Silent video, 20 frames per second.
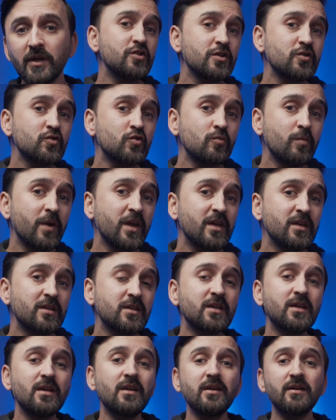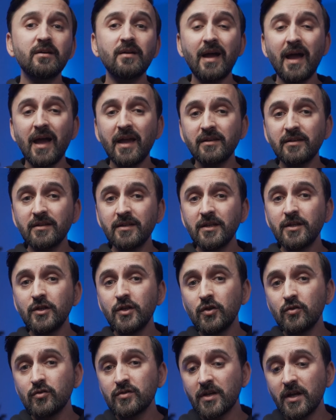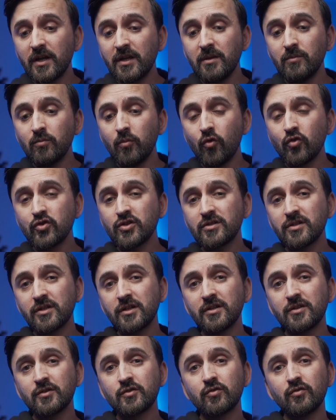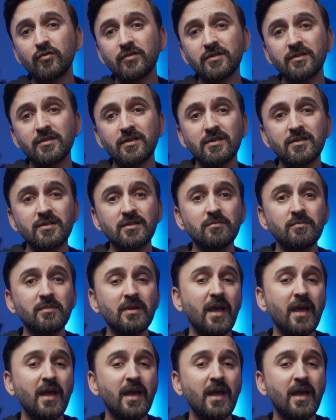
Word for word: Just to make it clear, I didn't use any motion control system